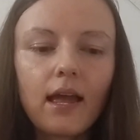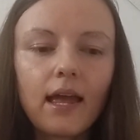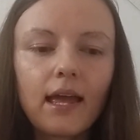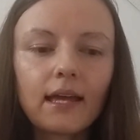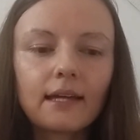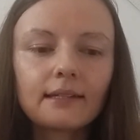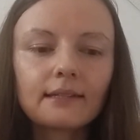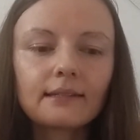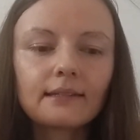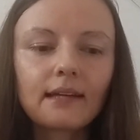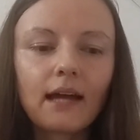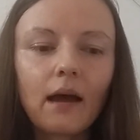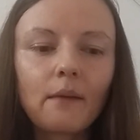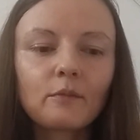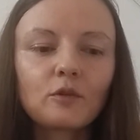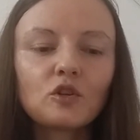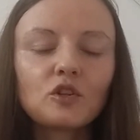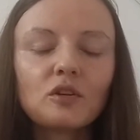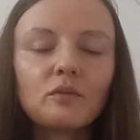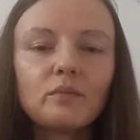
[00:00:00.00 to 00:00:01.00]
and
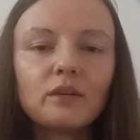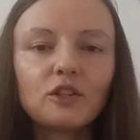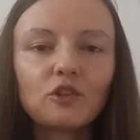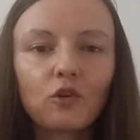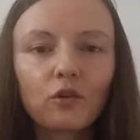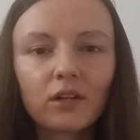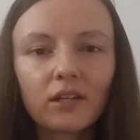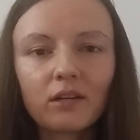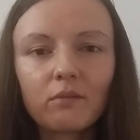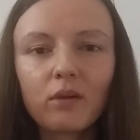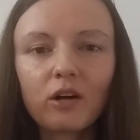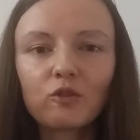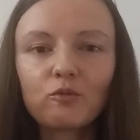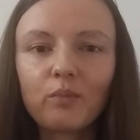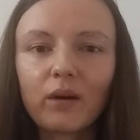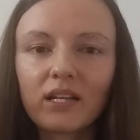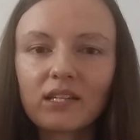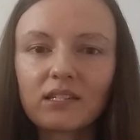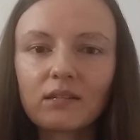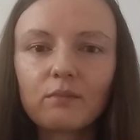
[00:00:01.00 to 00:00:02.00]
I'm going to be talking
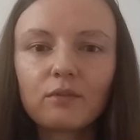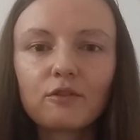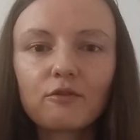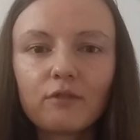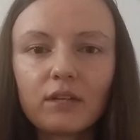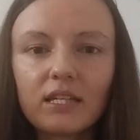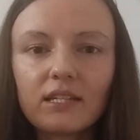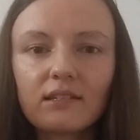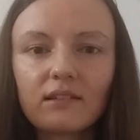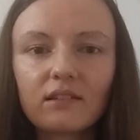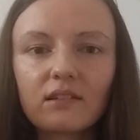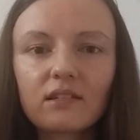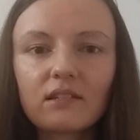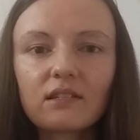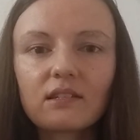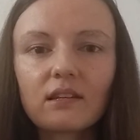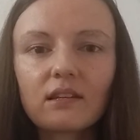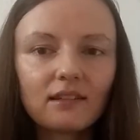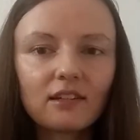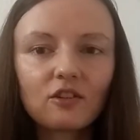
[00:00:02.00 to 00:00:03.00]
about possible
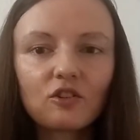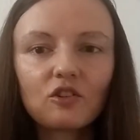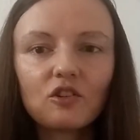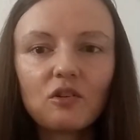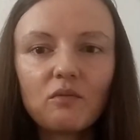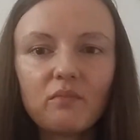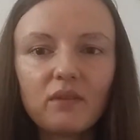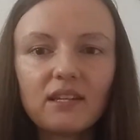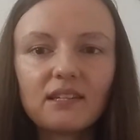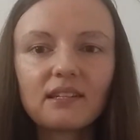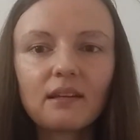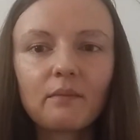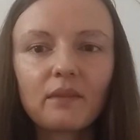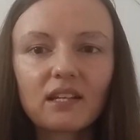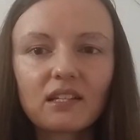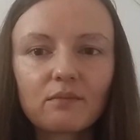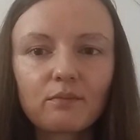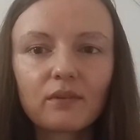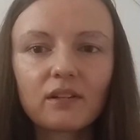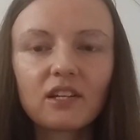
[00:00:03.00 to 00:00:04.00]
reasons. There are going to be some
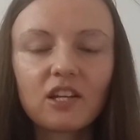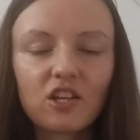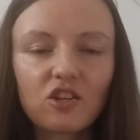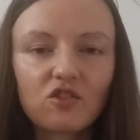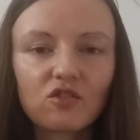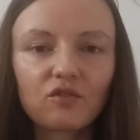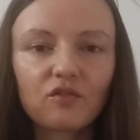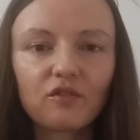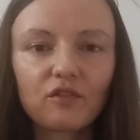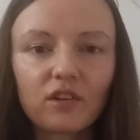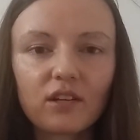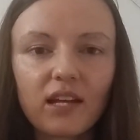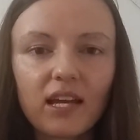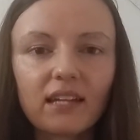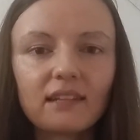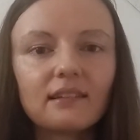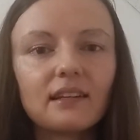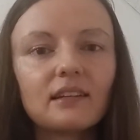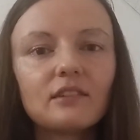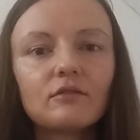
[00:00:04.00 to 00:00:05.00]
explanation for
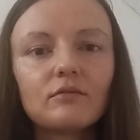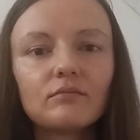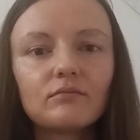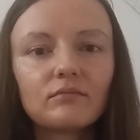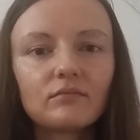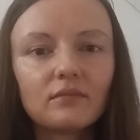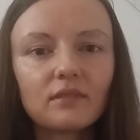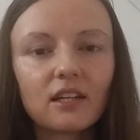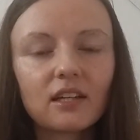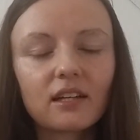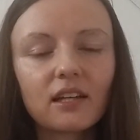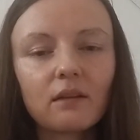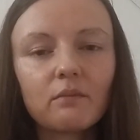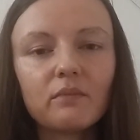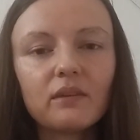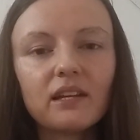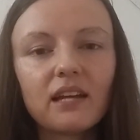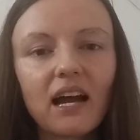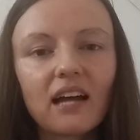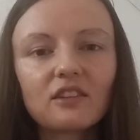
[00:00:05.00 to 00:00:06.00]
that there can
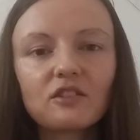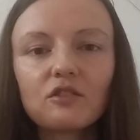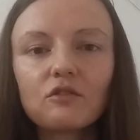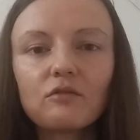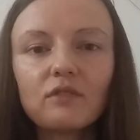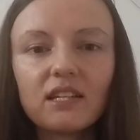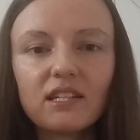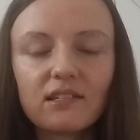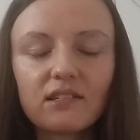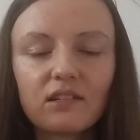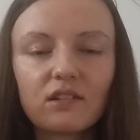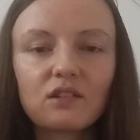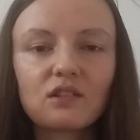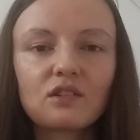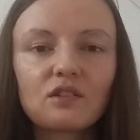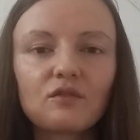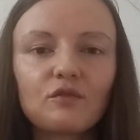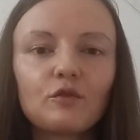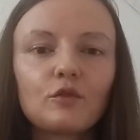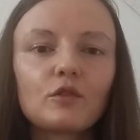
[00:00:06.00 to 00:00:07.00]
be other
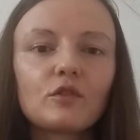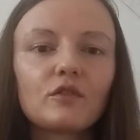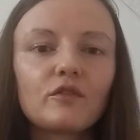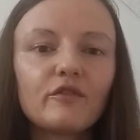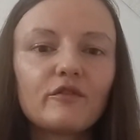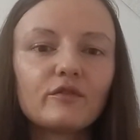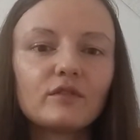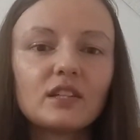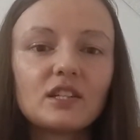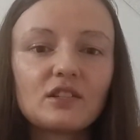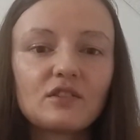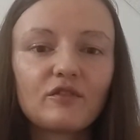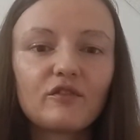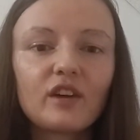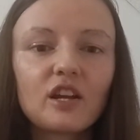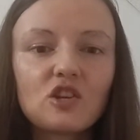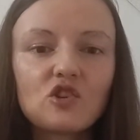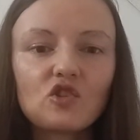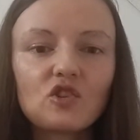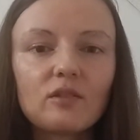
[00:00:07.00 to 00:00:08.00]
reasons for this
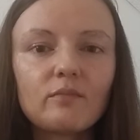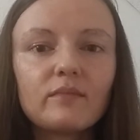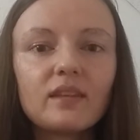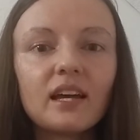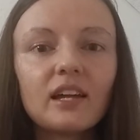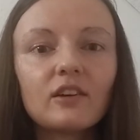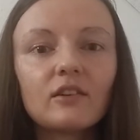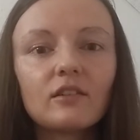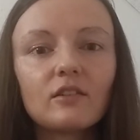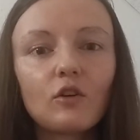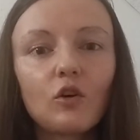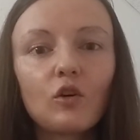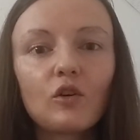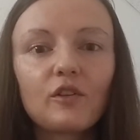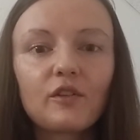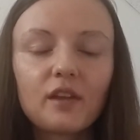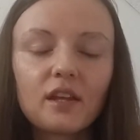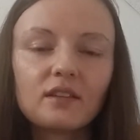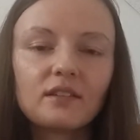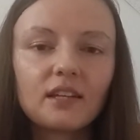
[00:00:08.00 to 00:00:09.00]
friendship than
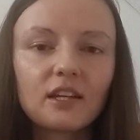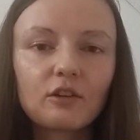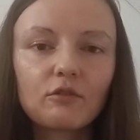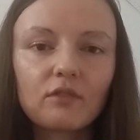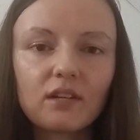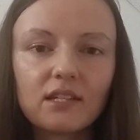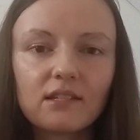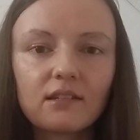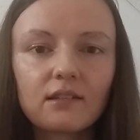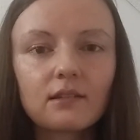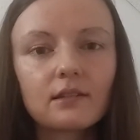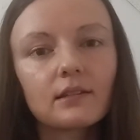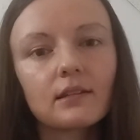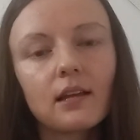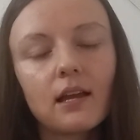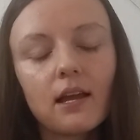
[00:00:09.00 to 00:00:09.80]
authentic reasons.